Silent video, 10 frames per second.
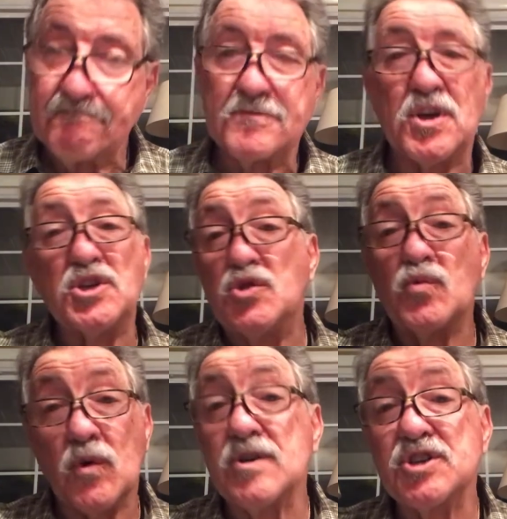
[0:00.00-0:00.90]
did you
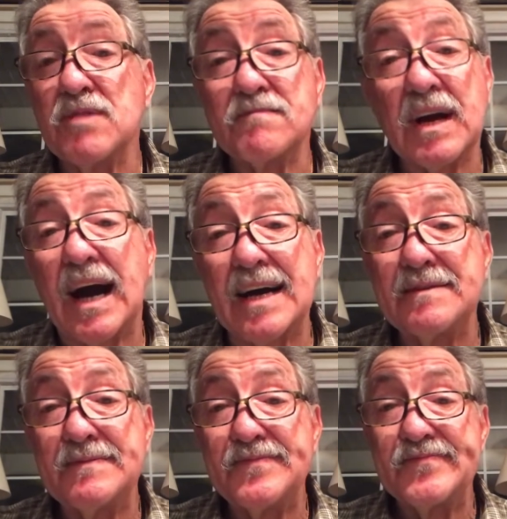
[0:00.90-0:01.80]
worship God
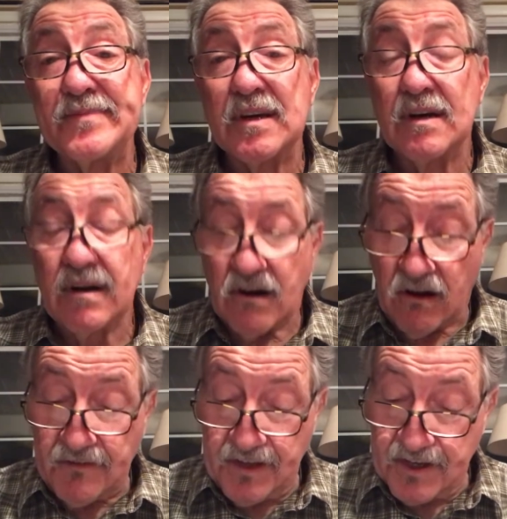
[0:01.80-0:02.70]

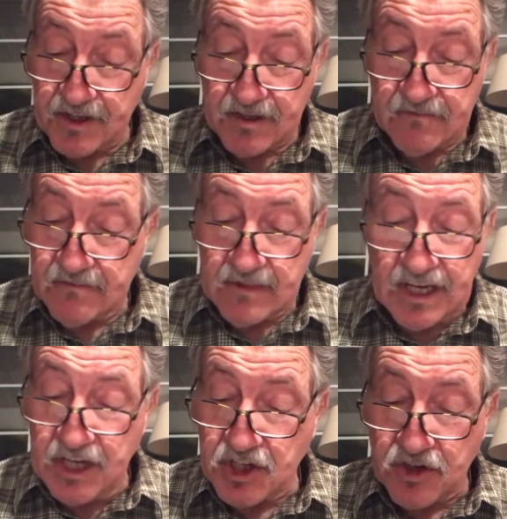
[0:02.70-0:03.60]
on this
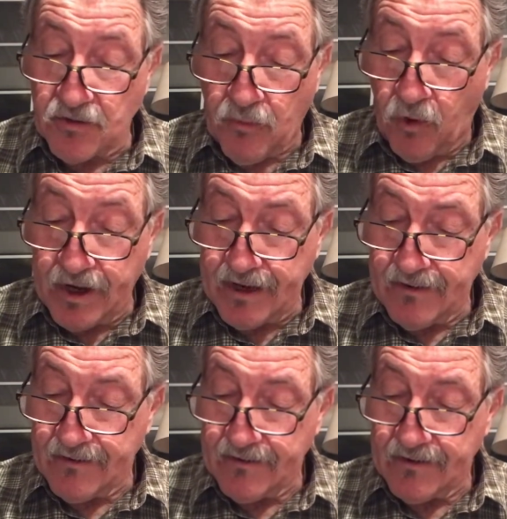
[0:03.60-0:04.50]
Easter morning?
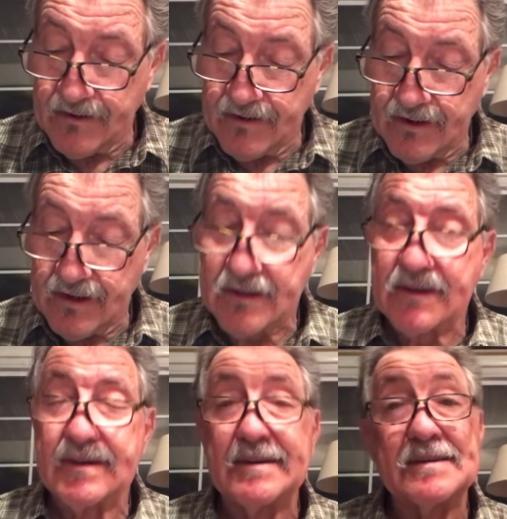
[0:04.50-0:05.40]

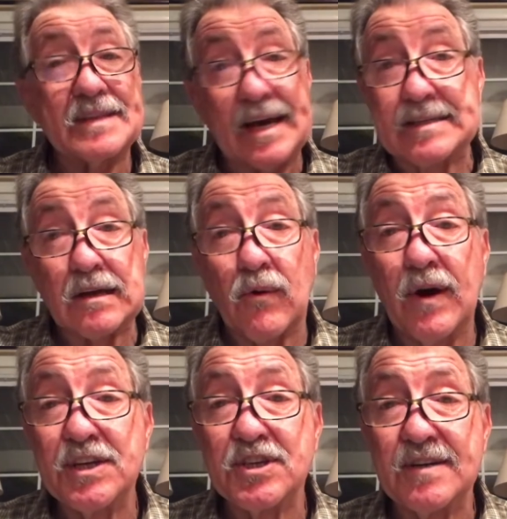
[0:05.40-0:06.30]
That's a
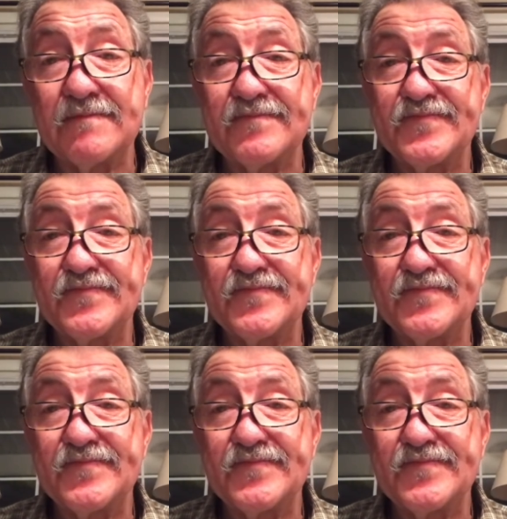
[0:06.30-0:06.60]
question.